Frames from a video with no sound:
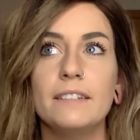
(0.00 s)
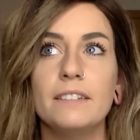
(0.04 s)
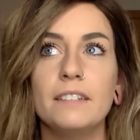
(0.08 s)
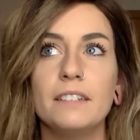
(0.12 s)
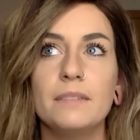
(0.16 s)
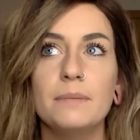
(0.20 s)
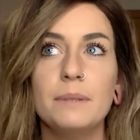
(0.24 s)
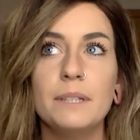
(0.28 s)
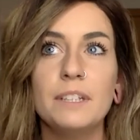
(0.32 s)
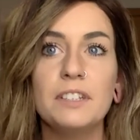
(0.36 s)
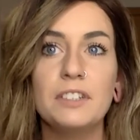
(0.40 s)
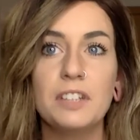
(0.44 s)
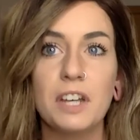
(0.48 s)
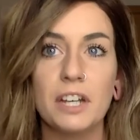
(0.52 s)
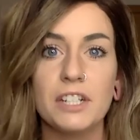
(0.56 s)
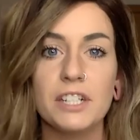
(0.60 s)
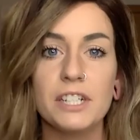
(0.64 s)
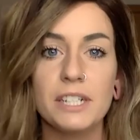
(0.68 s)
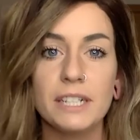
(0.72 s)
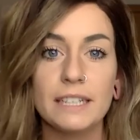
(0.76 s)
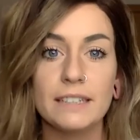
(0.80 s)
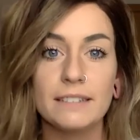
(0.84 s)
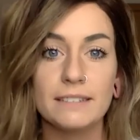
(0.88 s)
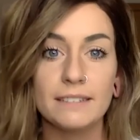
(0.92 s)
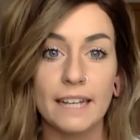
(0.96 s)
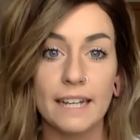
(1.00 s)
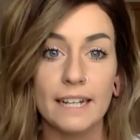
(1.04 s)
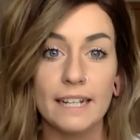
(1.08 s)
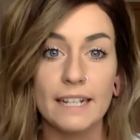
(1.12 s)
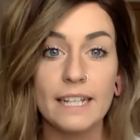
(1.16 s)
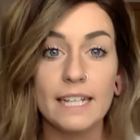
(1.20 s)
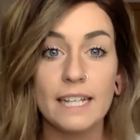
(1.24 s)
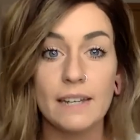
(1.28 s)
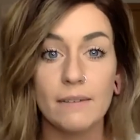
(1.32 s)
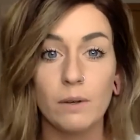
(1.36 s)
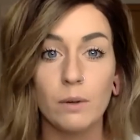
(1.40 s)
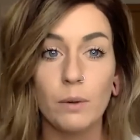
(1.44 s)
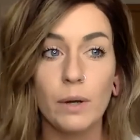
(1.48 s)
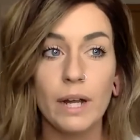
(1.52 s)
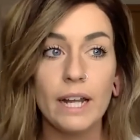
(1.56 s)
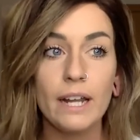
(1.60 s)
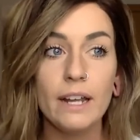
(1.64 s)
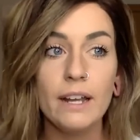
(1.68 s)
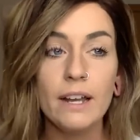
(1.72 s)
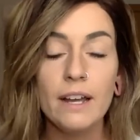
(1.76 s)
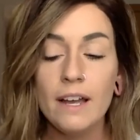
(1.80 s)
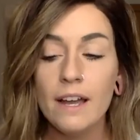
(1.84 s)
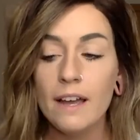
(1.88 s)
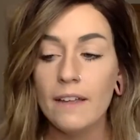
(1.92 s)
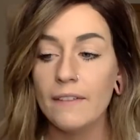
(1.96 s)
has been such an exciting
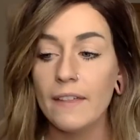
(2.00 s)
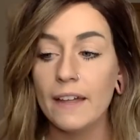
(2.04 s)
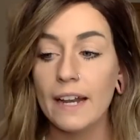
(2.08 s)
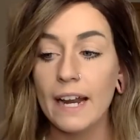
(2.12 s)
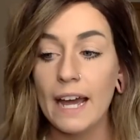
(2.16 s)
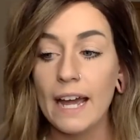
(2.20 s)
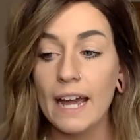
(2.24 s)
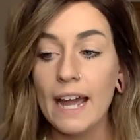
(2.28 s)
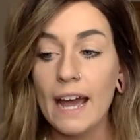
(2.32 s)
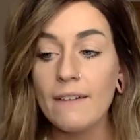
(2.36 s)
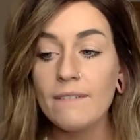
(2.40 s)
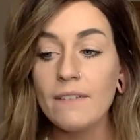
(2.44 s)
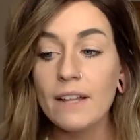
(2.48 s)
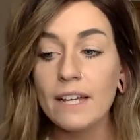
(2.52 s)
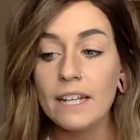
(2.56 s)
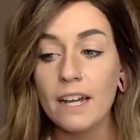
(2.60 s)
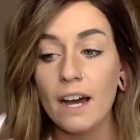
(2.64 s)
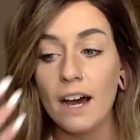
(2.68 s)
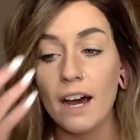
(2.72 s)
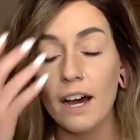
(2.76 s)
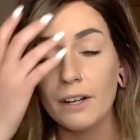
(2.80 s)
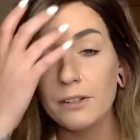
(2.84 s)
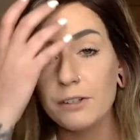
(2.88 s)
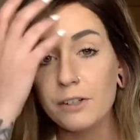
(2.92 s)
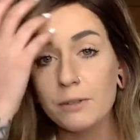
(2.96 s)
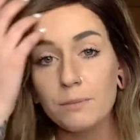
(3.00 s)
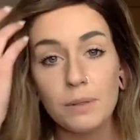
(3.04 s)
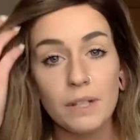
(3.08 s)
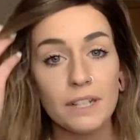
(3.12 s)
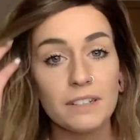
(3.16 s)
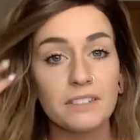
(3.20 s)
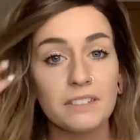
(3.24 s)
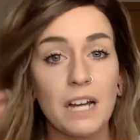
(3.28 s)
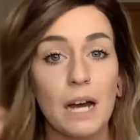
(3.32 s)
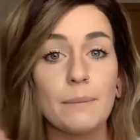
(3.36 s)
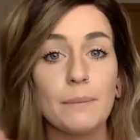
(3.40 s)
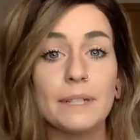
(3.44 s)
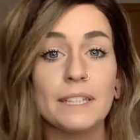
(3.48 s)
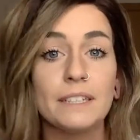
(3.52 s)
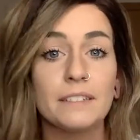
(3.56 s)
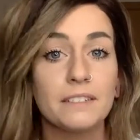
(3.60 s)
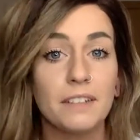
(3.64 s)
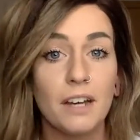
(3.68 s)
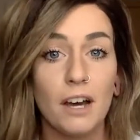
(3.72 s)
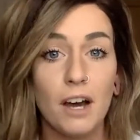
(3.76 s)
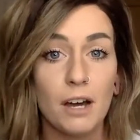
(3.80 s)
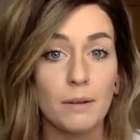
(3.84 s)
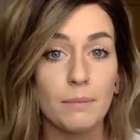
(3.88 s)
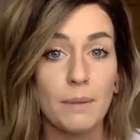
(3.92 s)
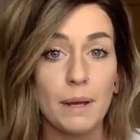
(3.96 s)
giveaway that I have like 100+ comments
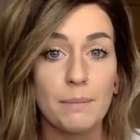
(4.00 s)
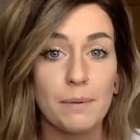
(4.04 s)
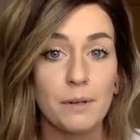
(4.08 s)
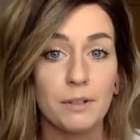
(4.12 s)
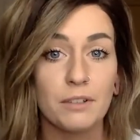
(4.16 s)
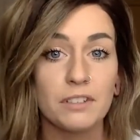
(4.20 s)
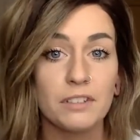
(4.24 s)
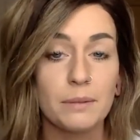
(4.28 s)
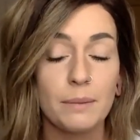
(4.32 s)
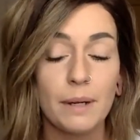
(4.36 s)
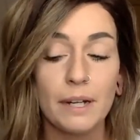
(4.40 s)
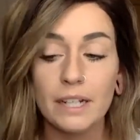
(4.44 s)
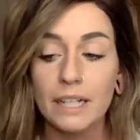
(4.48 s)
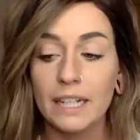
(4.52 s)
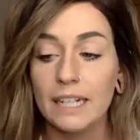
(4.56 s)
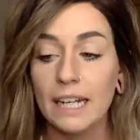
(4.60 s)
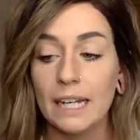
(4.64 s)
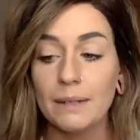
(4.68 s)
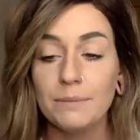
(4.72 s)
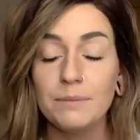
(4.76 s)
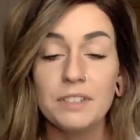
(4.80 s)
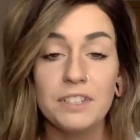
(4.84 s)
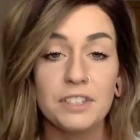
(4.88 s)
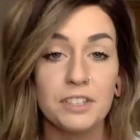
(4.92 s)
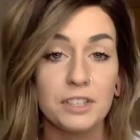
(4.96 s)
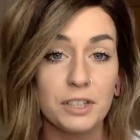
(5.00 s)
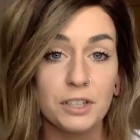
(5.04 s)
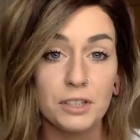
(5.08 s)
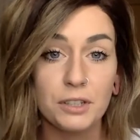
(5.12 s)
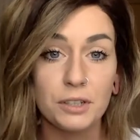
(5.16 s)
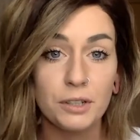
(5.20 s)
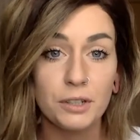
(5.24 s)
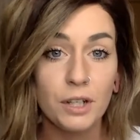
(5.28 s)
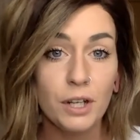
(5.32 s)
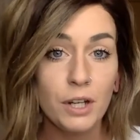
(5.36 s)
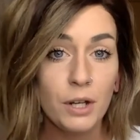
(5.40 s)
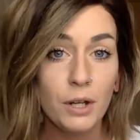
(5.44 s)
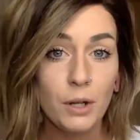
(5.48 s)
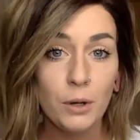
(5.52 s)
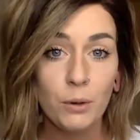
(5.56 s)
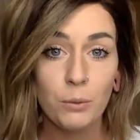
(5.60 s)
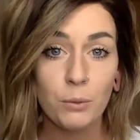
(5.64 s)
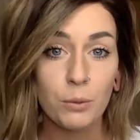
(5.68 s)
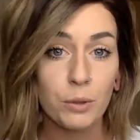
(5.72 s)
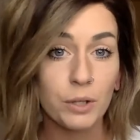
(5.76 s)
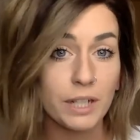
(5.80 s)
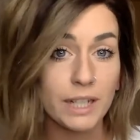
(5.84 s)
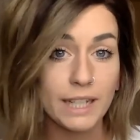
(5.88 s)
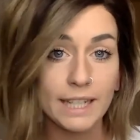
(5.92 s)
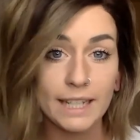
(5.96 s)
on my post about it, and I'm still
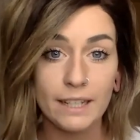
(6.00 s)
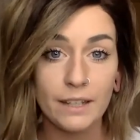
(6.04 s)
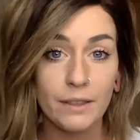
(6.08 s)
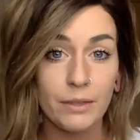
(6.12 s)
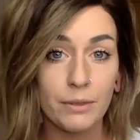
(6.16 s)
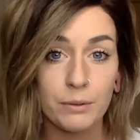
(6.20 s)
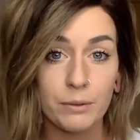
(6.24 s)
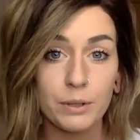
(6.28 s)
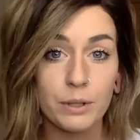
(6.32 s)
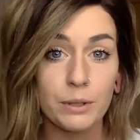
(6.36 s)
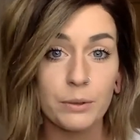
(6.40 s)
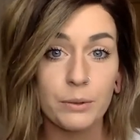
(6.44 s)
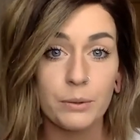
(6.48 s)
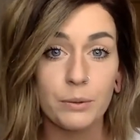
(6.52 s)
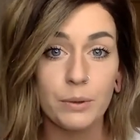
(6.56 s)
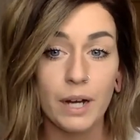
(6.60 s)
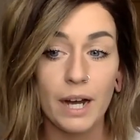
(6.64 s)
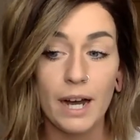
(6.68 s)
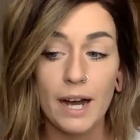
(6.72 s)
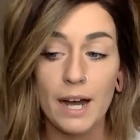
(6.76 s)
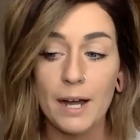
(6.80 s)
working through